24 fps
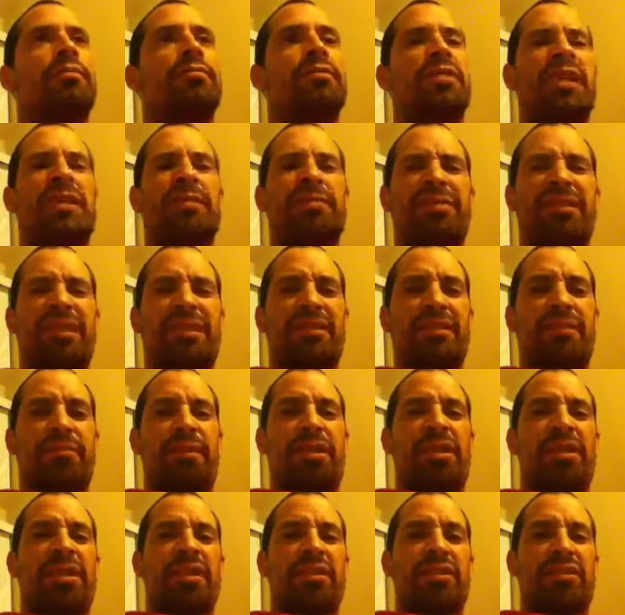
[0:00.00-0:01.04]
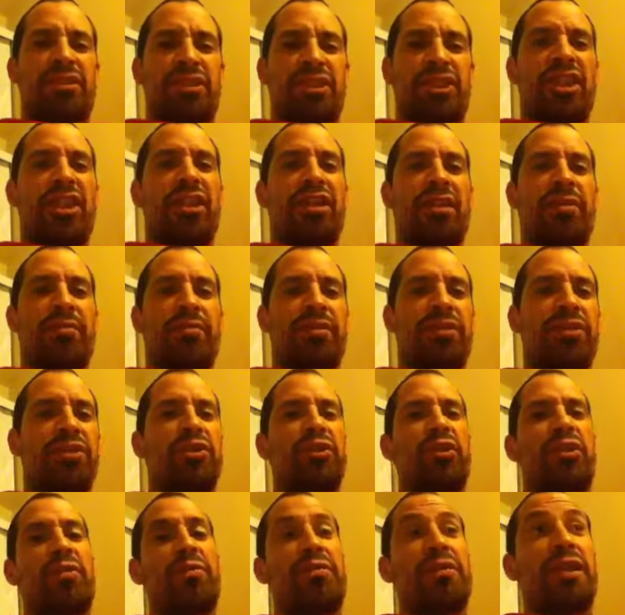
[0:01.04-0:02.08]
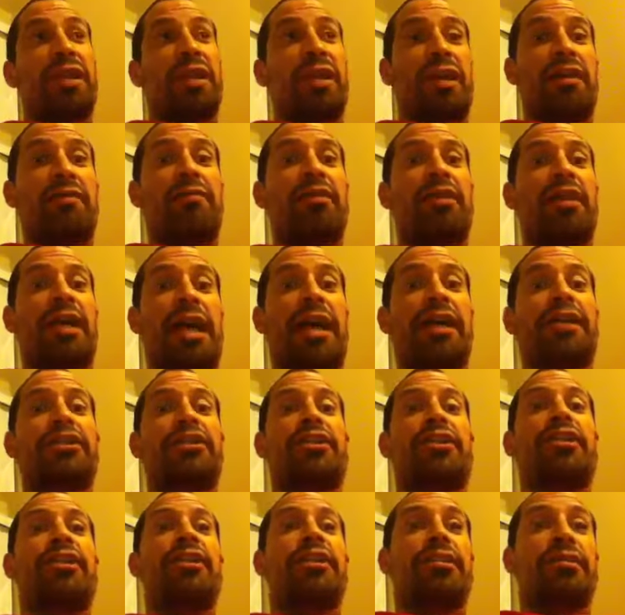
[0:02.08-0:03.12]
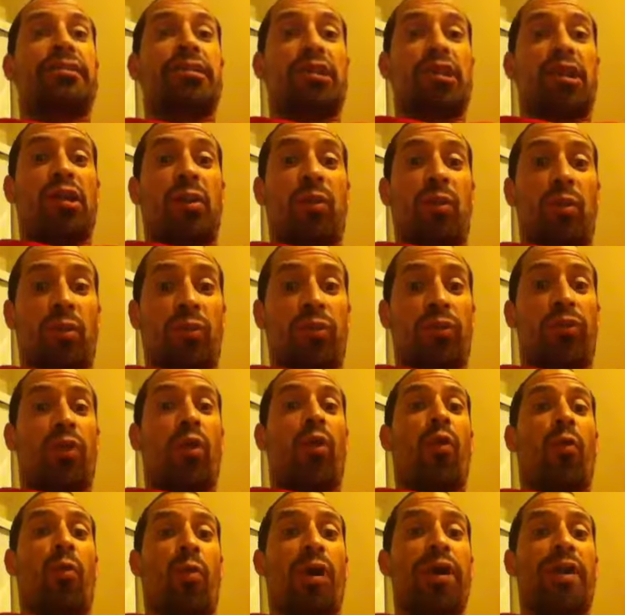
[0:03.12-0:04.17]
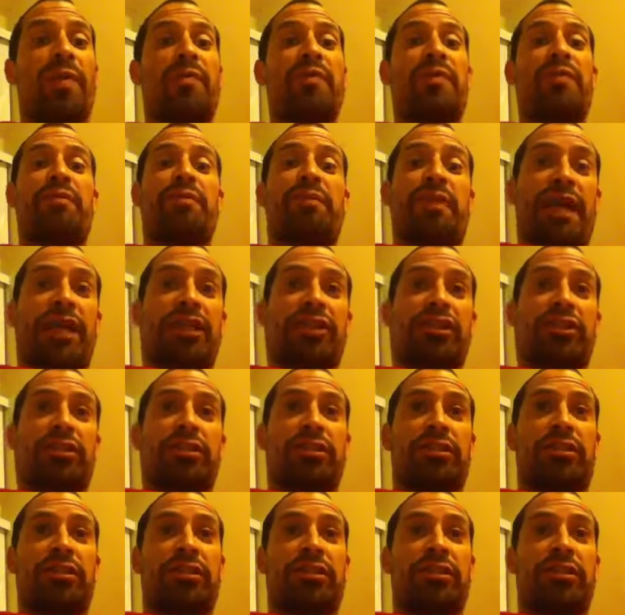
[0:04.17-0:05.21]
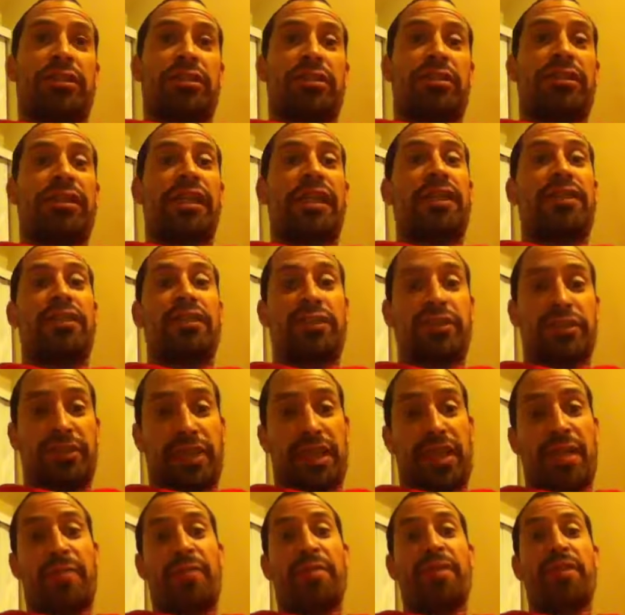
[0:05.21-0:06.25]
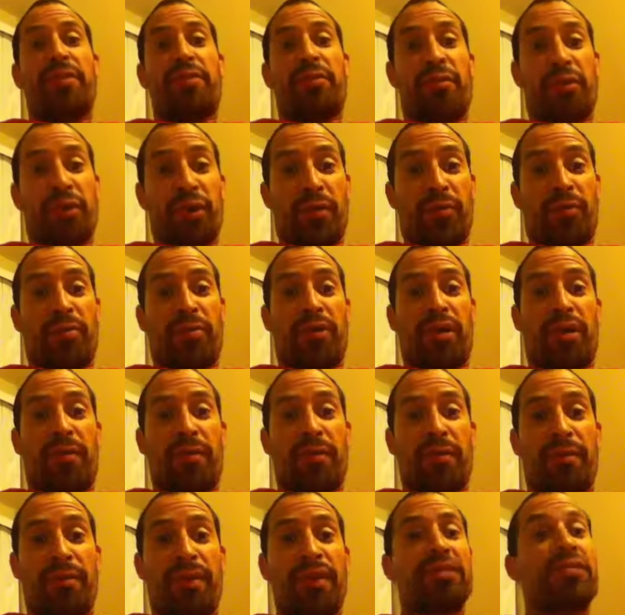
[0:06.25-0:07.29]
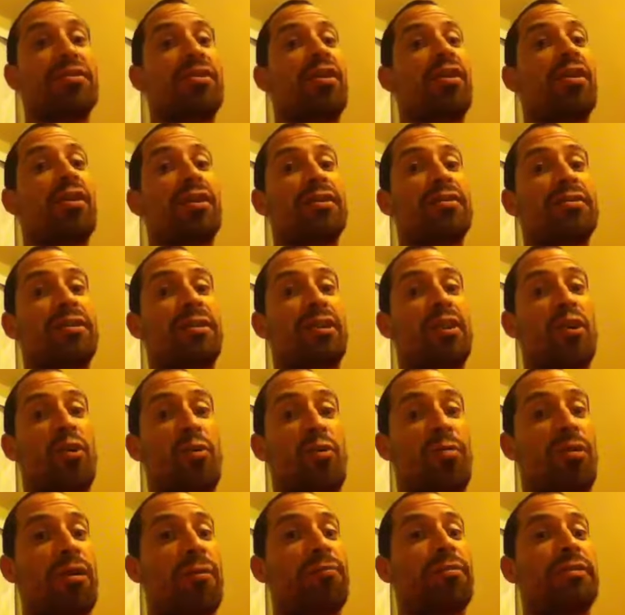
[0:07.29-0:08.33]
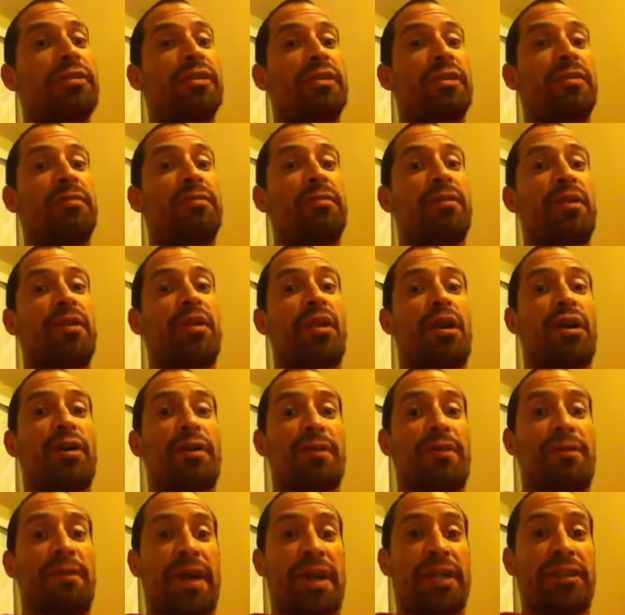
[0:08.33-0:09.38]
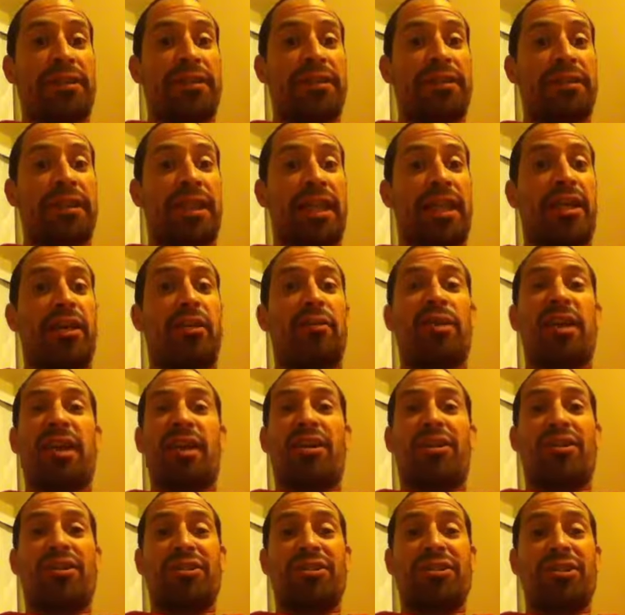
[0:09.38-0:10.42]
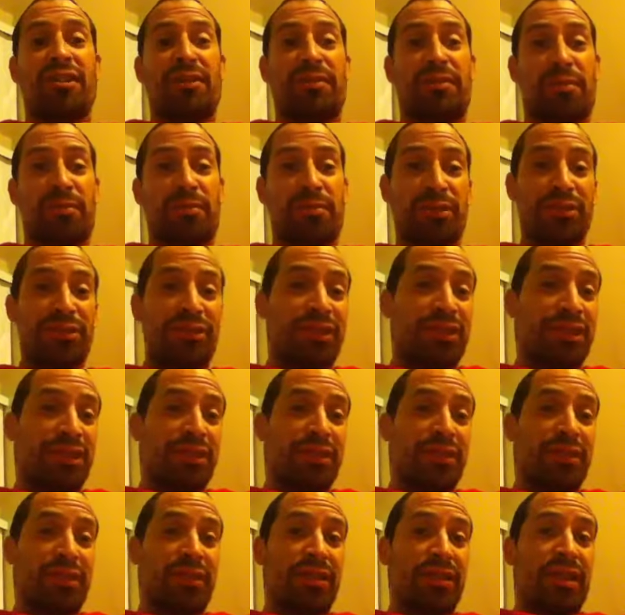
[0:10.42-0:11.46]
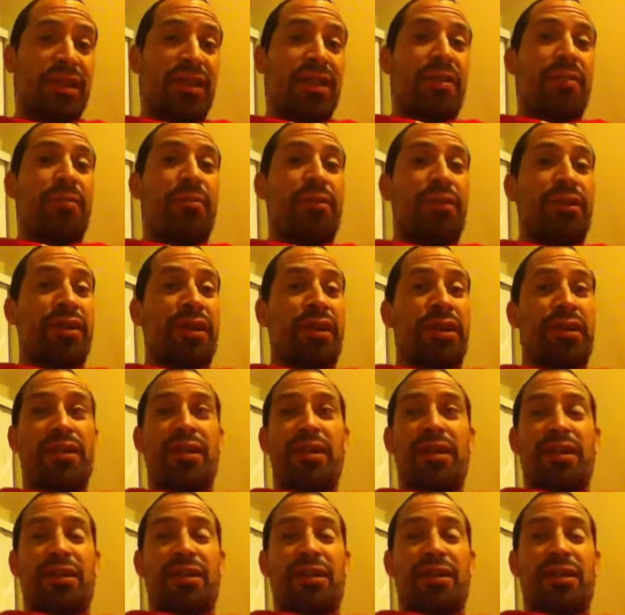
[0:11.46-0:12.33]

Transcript: Keep South Americans shut up, because if they ever actually don't want to be fascist, then there's going to be a real problem. As long as they're cooperative on a fascist scale, like all this stuff in Brazil, putting